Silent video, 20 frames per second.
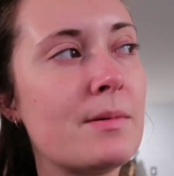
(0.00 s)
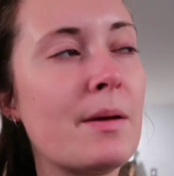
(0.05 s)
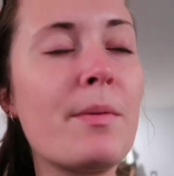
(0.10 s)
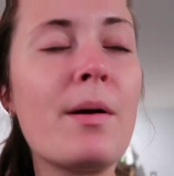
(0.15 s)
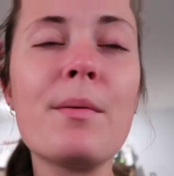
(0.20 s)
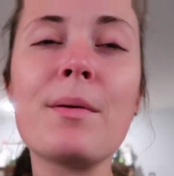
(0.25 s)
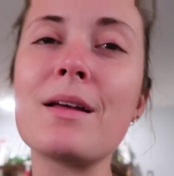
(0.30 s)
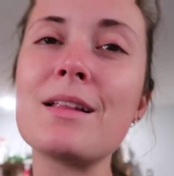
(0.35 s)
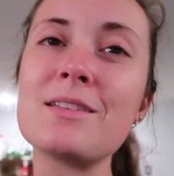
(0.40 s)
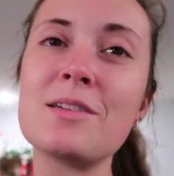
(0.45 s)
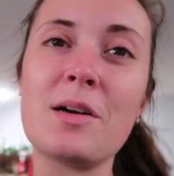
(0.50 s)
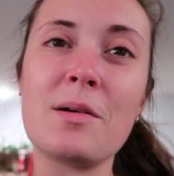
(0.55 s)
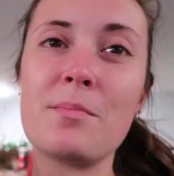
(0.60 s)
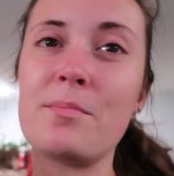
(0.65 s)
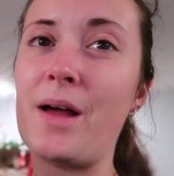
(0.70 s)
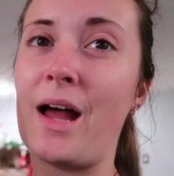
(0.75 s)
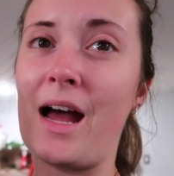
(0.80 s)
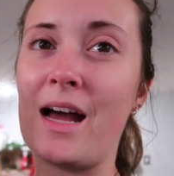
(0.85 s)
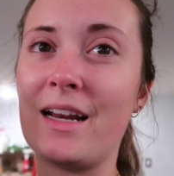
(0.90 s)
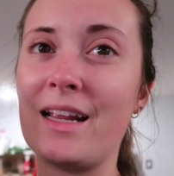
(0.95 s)
So my pumpkins aren't
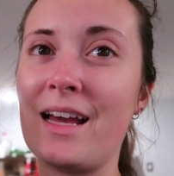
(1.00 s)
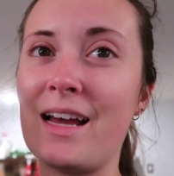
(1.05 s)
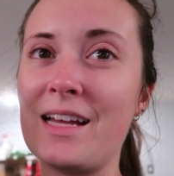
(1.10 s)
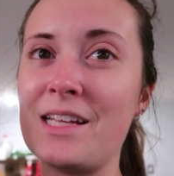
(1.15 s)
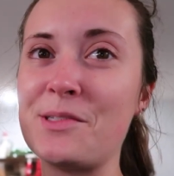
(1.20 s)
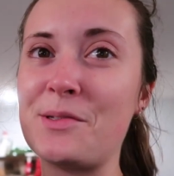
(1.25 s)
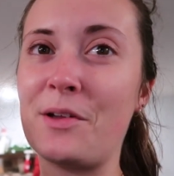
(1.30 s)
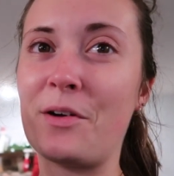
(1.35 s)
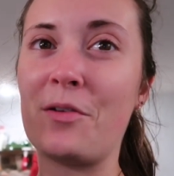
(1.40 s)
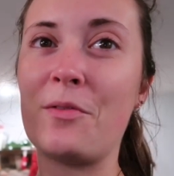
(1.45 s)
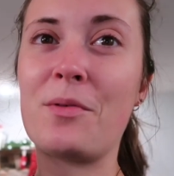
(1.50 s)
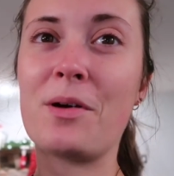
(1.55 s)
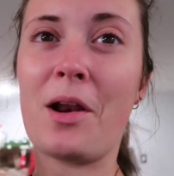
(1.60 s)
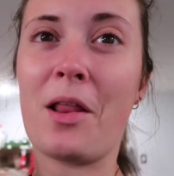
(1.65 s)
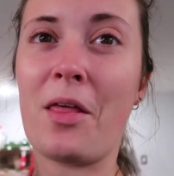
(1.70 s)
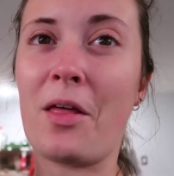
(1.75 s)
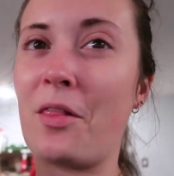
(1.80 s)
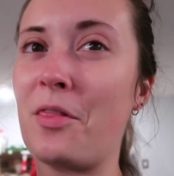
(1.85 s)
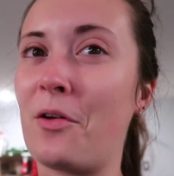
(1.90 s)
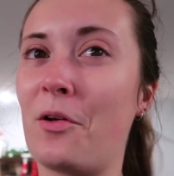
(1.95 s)
bad yet, so I don't wanna
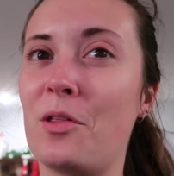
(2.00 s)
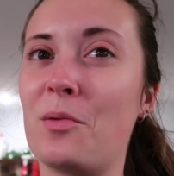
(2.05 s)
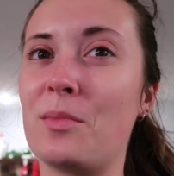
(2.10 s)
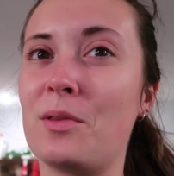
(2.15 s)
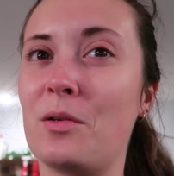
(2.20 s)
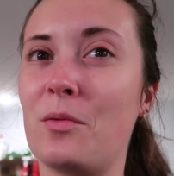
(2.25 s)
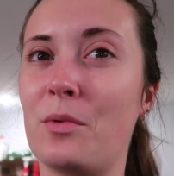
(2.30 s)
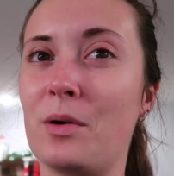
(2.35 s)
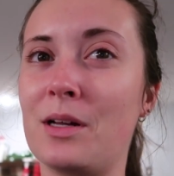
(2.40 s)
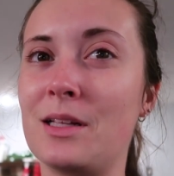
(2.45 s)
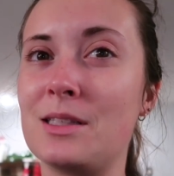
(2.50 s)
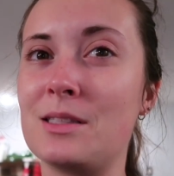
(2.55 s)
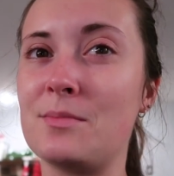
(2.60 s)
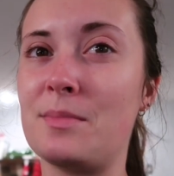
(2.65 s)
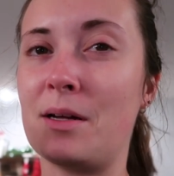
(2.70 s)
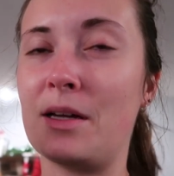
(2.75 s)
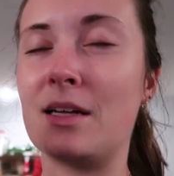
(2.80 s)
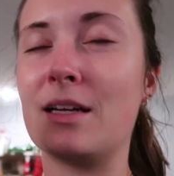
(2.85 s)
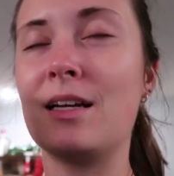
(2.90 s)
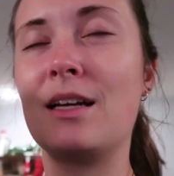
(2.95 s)
like throw them in the woods,
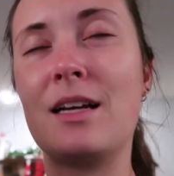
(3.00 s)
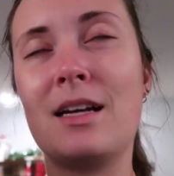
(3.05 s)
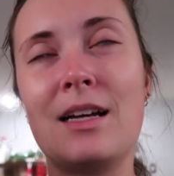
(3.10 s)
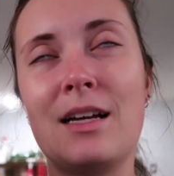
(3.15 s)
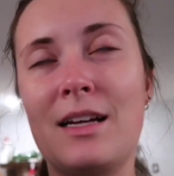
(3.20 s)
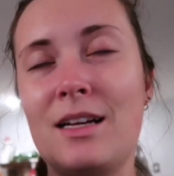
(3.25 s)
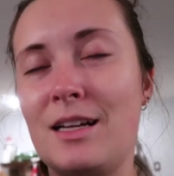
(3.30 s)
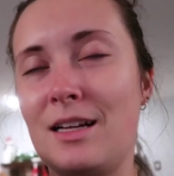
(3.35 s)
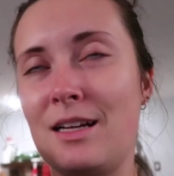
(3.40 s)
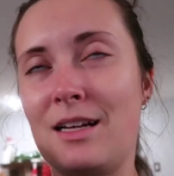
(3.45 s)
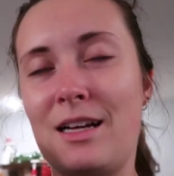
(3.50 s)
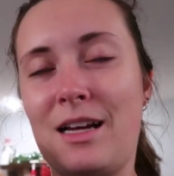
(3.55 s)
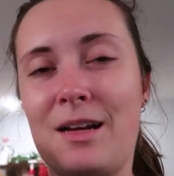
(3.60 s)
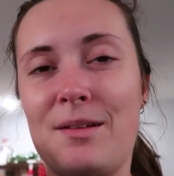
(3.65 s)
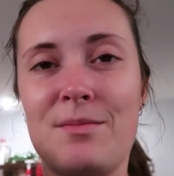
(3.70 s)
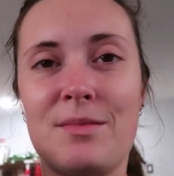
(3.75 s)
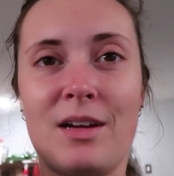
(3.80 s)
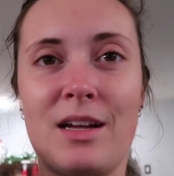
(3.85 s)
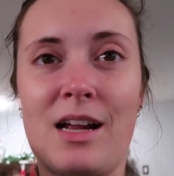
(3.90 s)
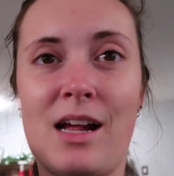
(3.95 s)
but
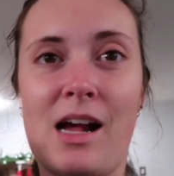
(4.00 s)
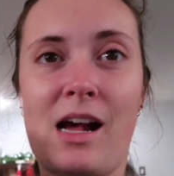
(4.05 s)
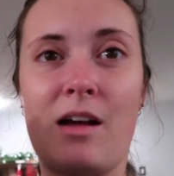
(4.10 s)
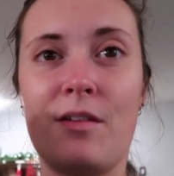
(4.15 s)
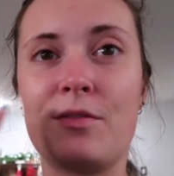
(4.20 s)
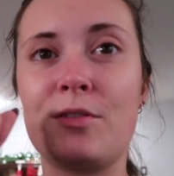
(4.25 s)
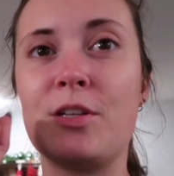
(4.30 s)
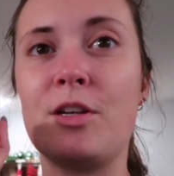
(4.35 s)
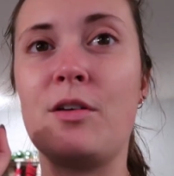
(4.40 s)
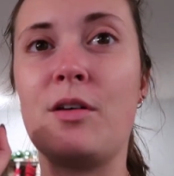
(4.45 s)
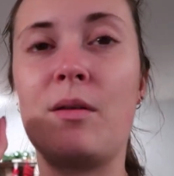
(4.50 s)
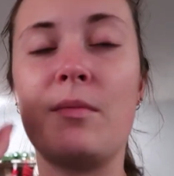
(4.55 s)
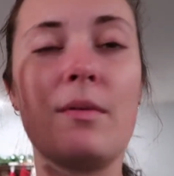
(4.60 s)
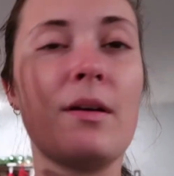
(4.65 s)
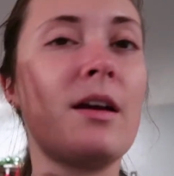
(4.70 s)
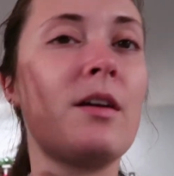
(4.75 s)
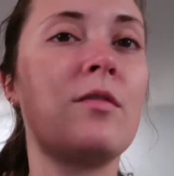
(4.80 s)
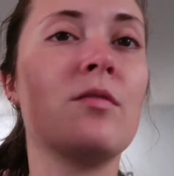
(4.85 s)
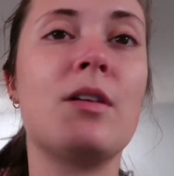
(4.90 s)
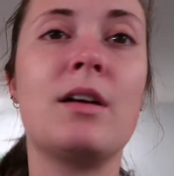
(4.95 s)
I'm gonna have to. I'm
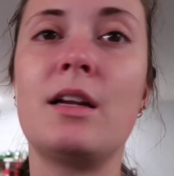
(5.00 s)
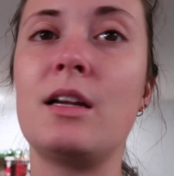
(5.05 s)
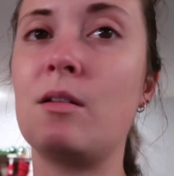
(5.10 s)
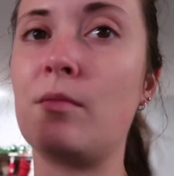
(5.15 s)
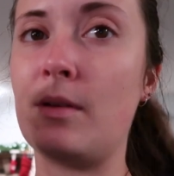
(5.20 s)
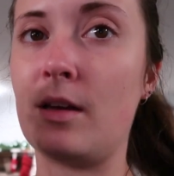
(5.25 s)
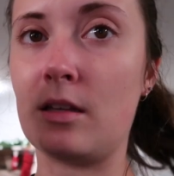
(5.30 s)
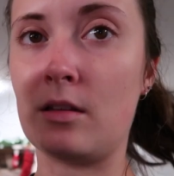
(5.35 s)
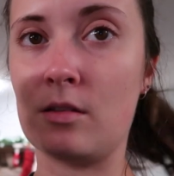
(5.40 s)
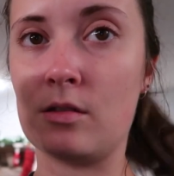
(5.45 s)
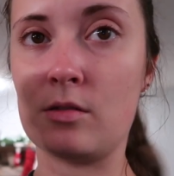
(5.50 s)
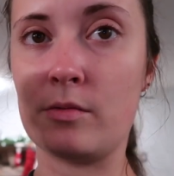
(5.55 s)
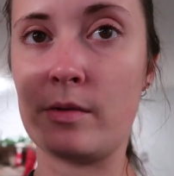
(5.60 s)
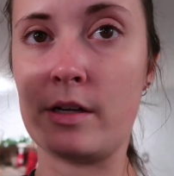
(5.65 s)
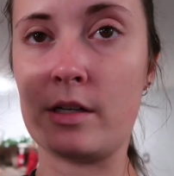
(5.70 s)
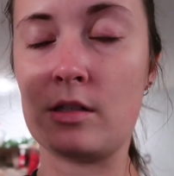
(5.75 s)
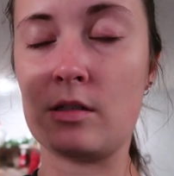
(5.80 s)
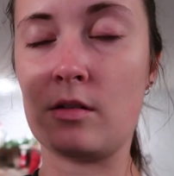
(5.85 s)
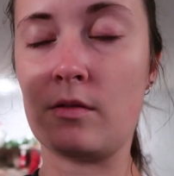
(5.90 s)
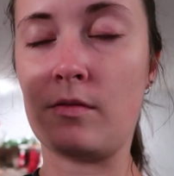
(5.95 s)
like ready to make the
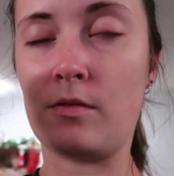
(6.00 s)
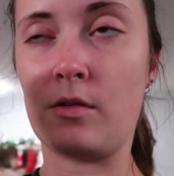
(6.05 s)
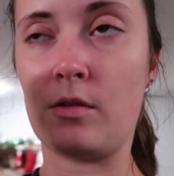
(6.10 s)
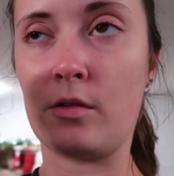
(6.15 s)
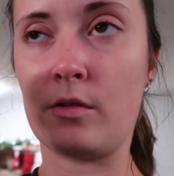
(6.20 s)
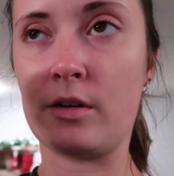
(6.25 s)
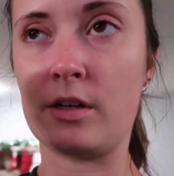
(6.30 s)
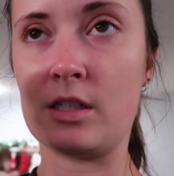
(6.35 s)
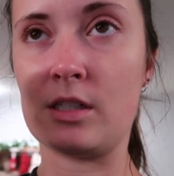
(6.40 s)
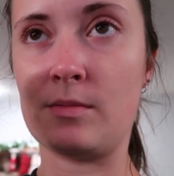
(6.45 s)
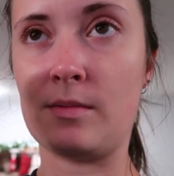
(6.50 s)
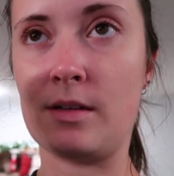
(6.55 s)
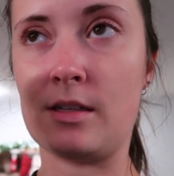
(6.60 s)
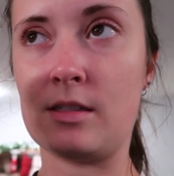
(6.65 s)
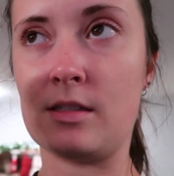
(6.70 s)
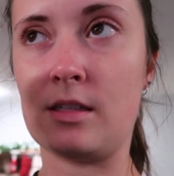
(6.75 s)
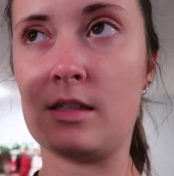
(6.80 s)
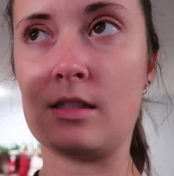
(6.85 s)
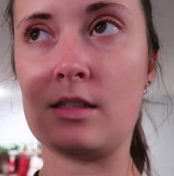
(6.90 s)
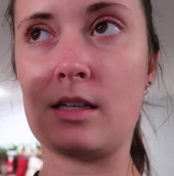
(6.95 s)
switch to full
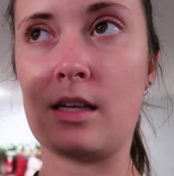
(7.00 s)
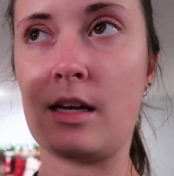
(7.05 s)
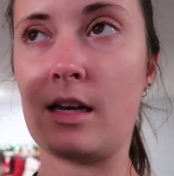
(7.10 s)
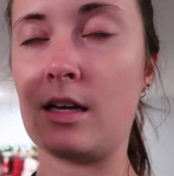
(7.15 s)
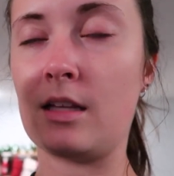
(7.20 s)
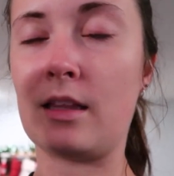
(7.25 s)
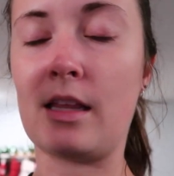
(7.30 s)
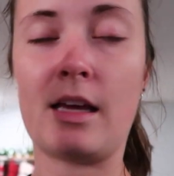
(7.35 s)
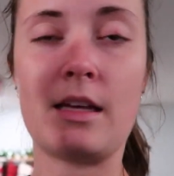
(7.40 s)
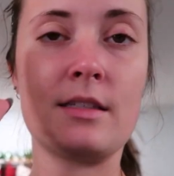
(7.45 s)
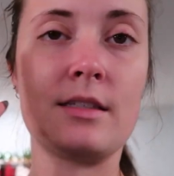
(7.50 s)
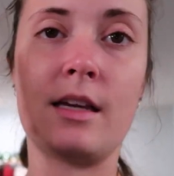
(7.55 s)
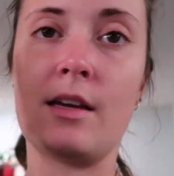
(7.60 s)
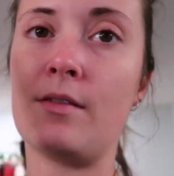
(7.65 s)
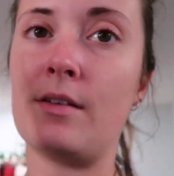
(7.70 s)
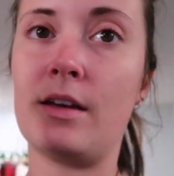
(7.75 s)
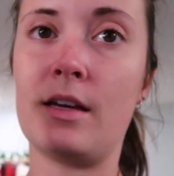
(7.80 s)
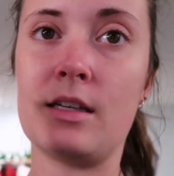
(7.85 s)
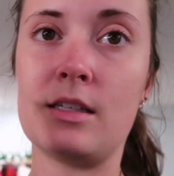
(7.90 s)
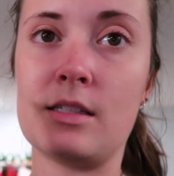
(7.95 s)
Christmas. It's like
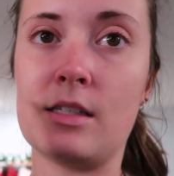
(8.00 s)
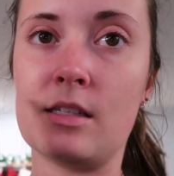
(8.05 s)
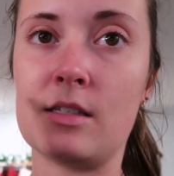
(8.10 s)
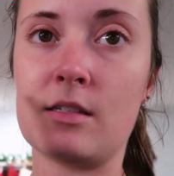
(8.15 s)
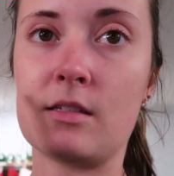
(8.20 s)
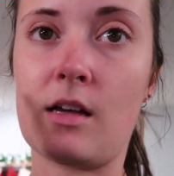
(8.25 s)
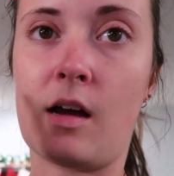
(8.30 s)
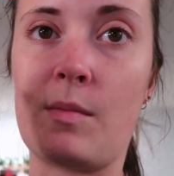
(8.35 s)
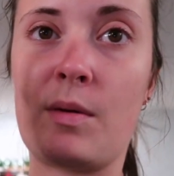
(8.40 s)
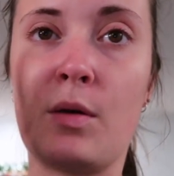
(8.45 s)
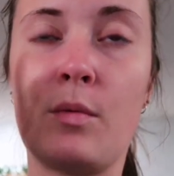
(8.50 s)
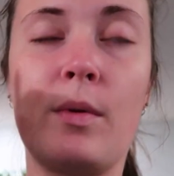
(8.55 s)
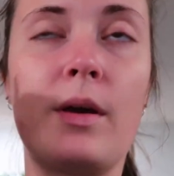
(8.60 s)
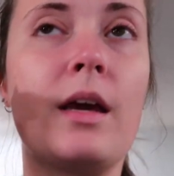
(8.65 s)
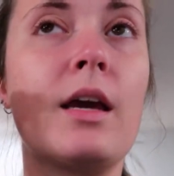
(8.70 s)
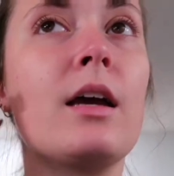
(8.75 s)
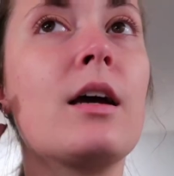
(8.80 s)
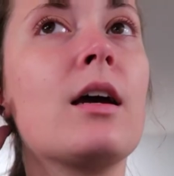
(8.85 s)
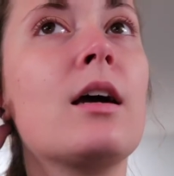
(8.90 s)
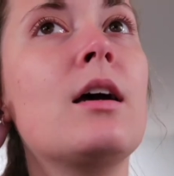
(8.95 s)
Thanksgiving is this coming
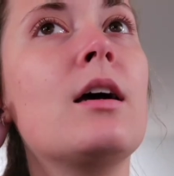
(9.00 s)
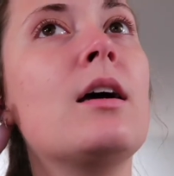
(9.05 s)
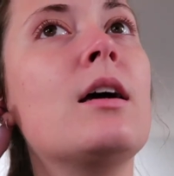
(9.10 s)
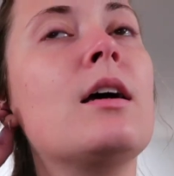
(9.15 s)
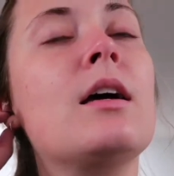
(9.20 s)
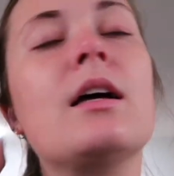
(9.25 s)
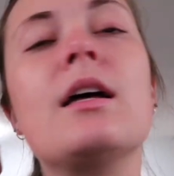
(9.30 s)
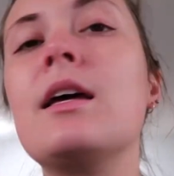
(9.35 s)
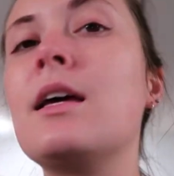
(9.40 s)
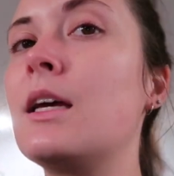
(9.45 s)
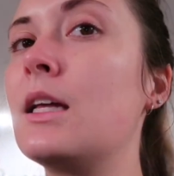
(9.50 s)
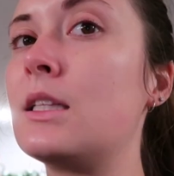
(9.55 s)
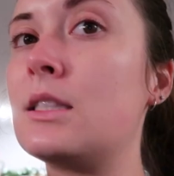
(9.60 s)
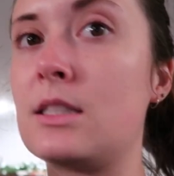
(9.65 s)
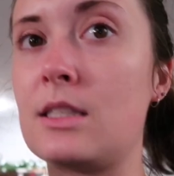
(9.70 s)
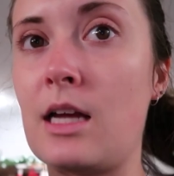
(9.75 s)
week. It's